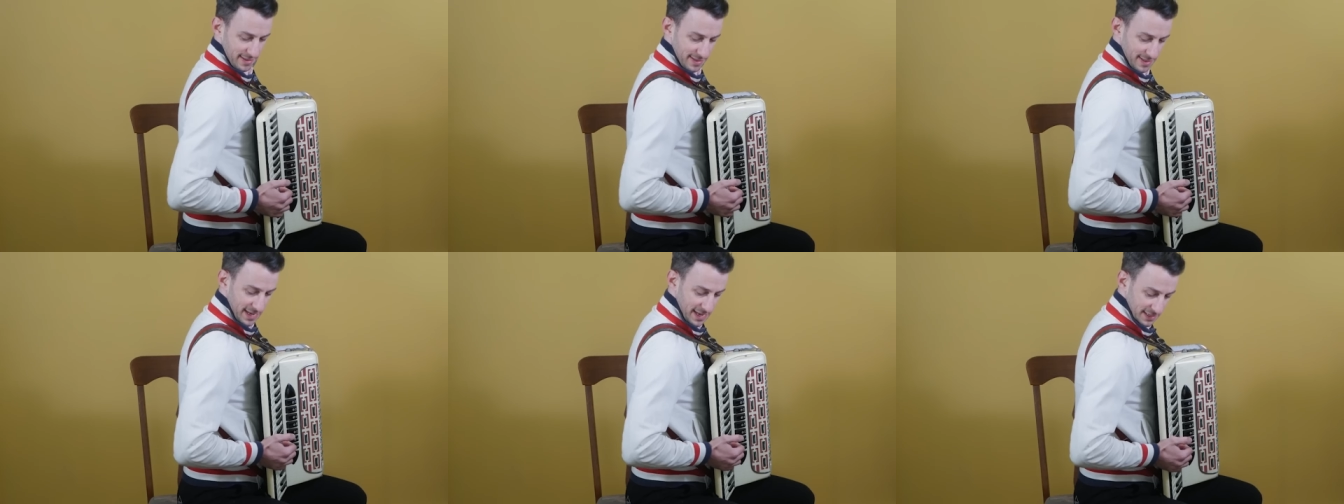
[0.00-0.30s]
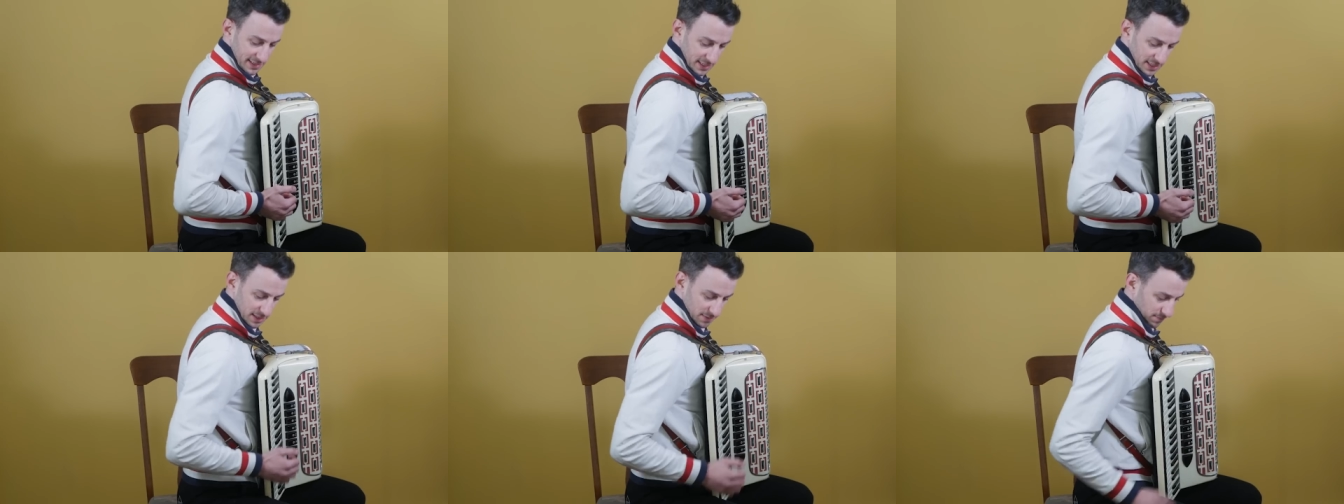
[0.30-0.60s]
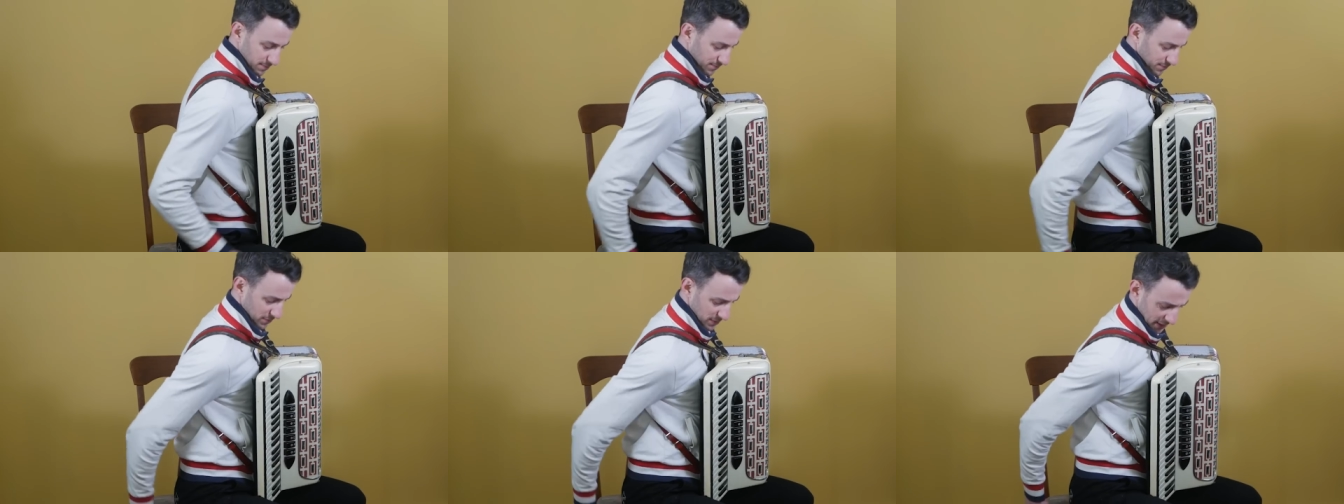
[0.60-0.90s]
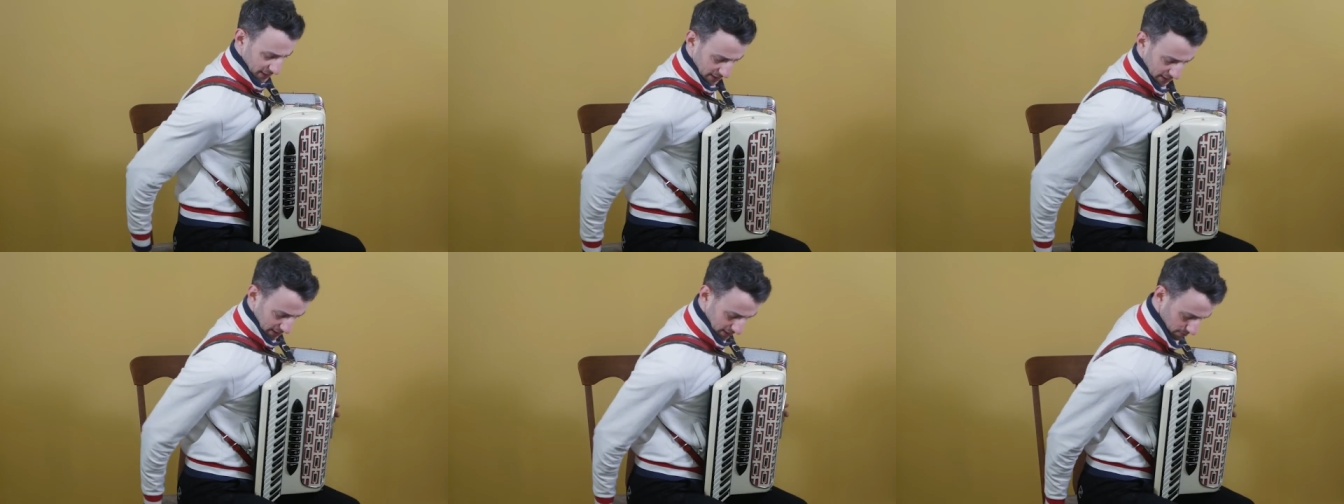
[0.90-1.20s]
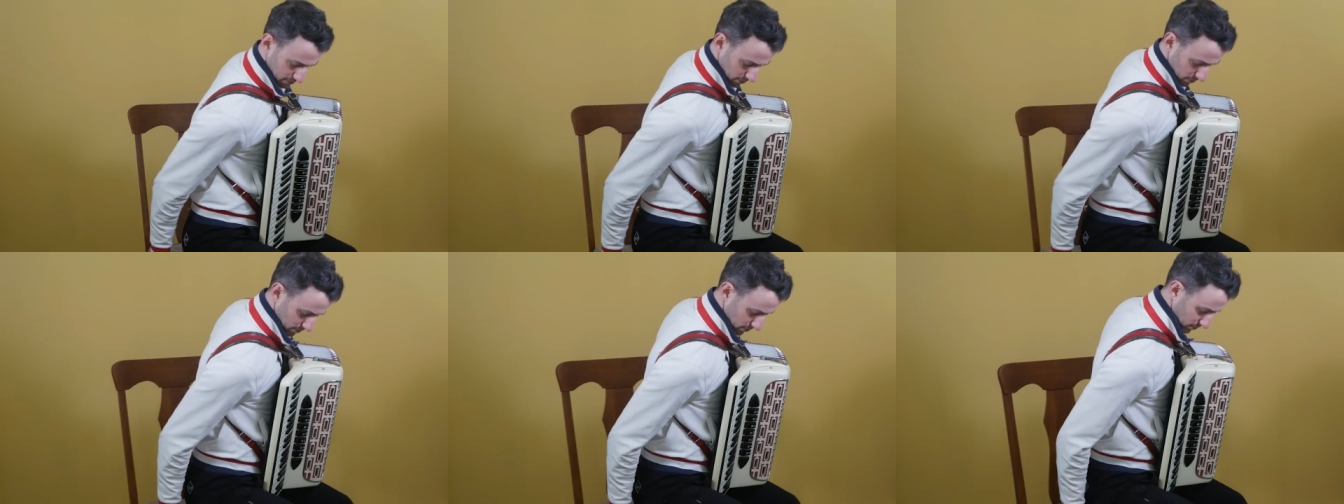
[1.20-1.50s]
this.
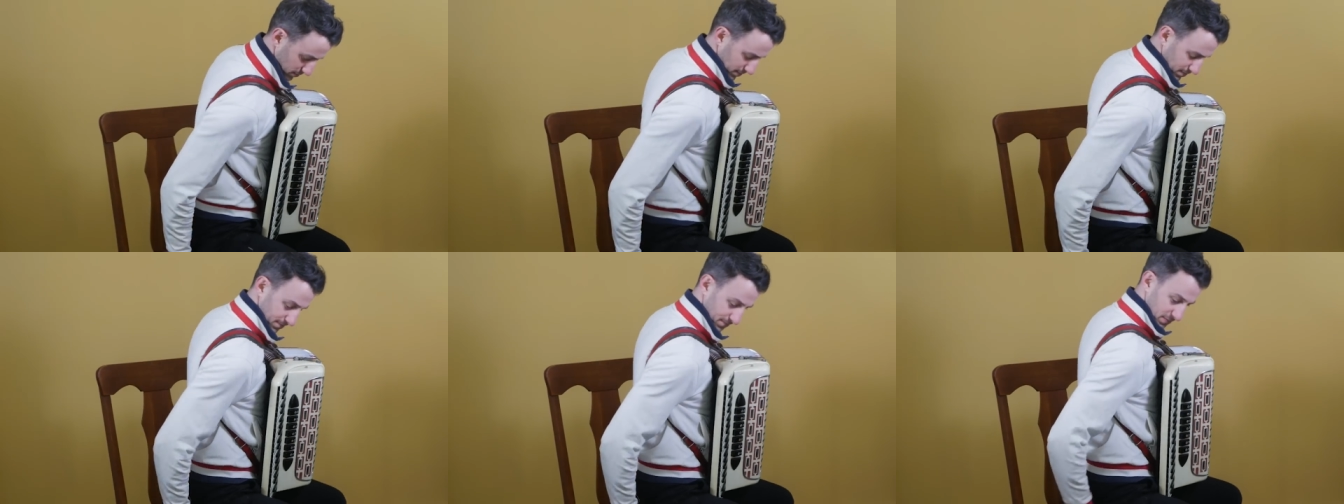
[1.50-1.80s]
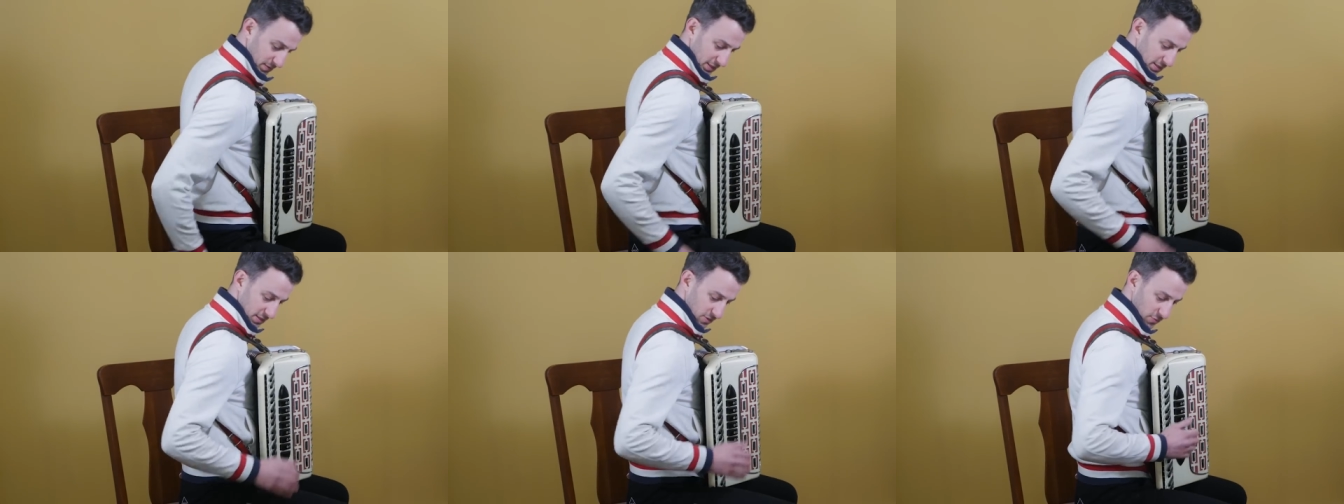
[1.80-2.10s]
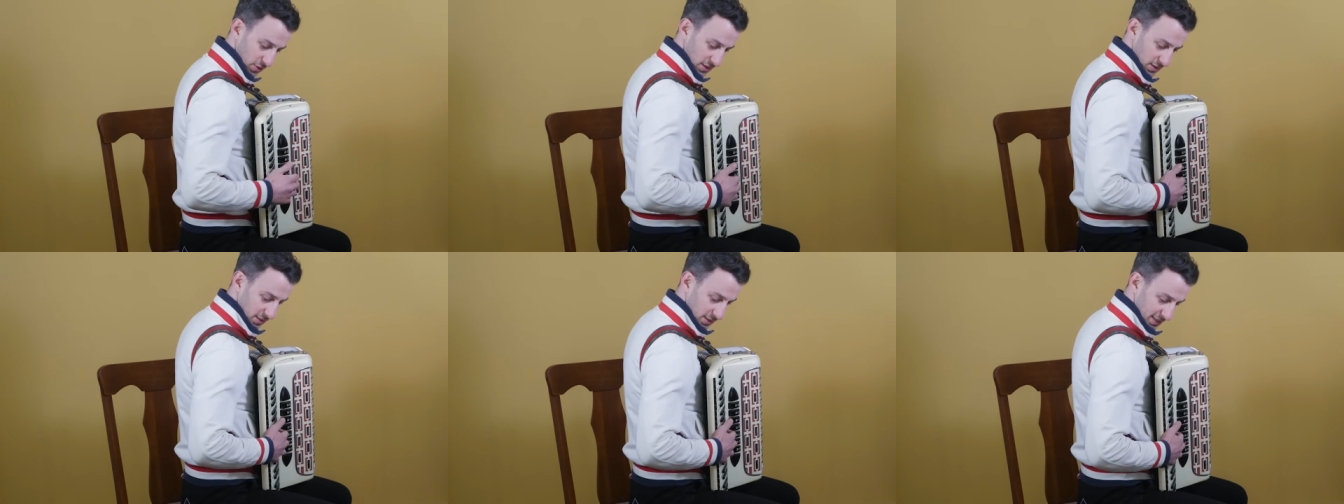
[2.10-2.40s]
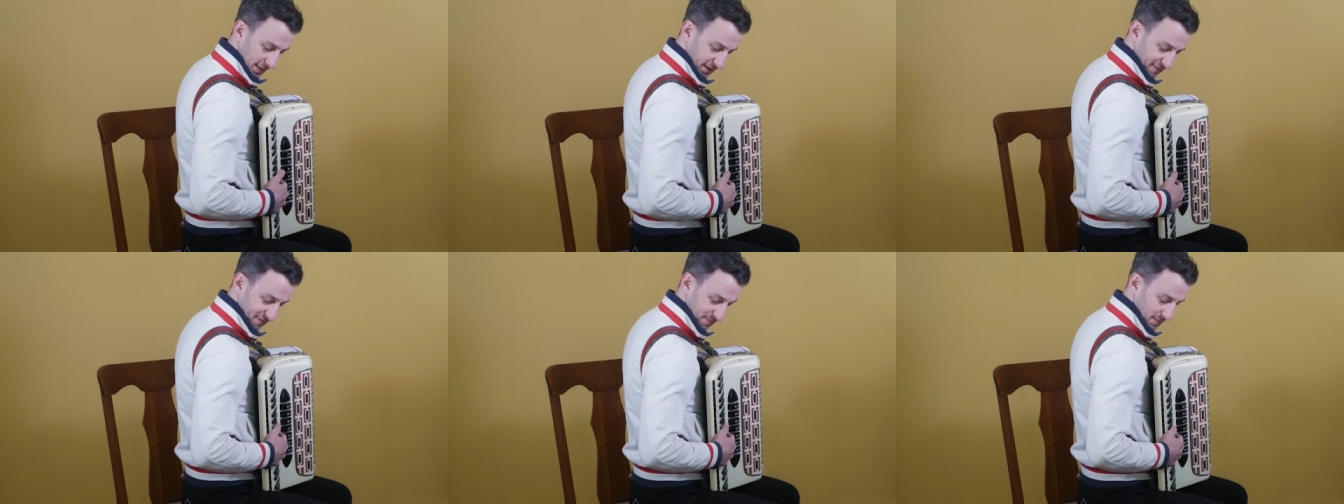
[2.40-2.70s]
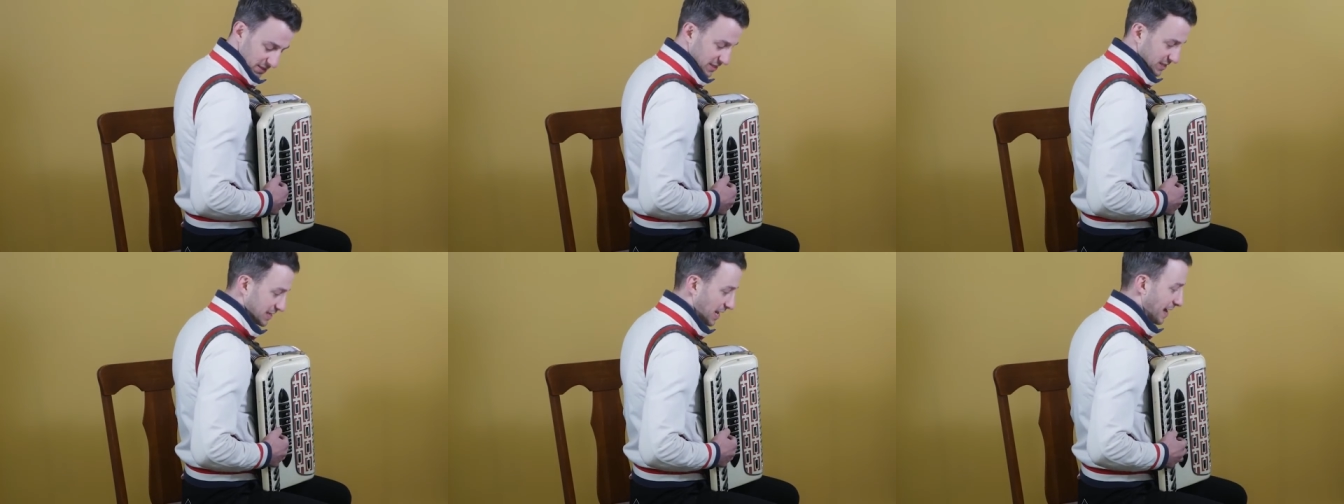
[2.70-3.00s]
This is what it looks like from
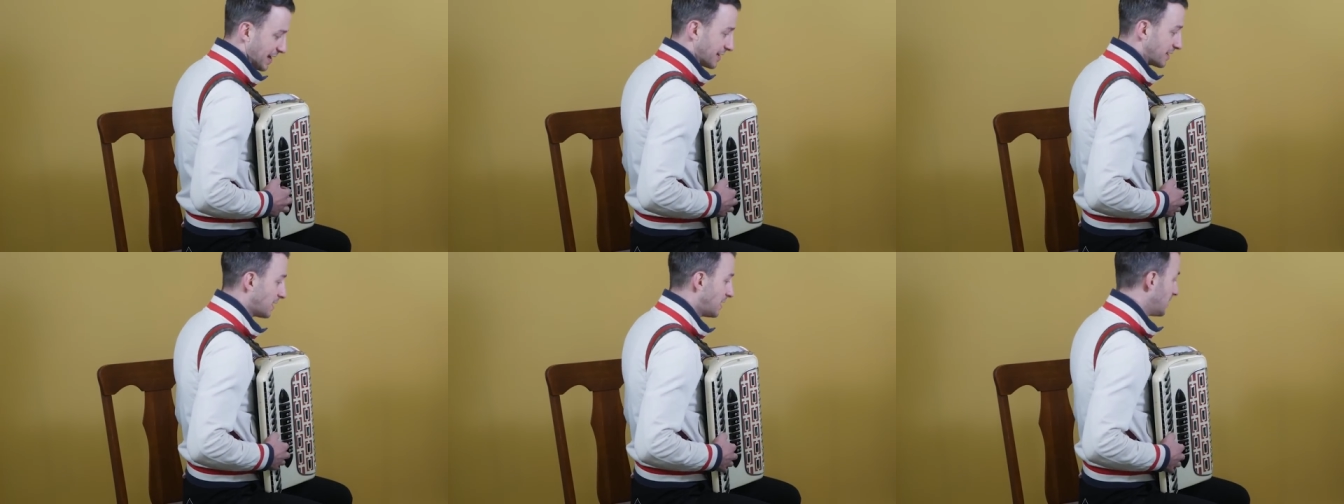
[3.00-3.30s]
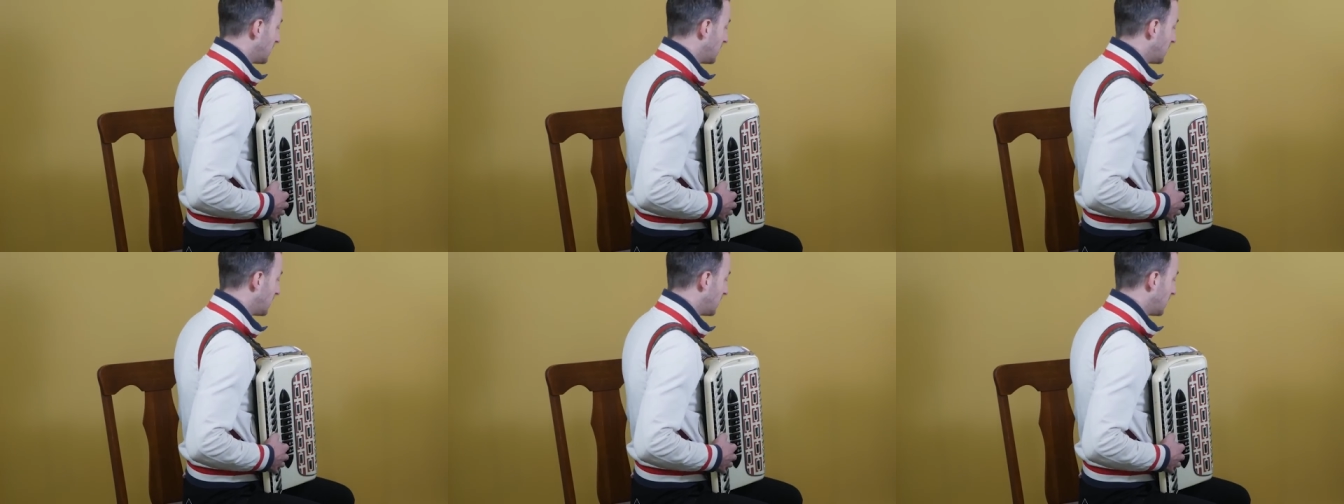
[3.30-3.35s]
the side.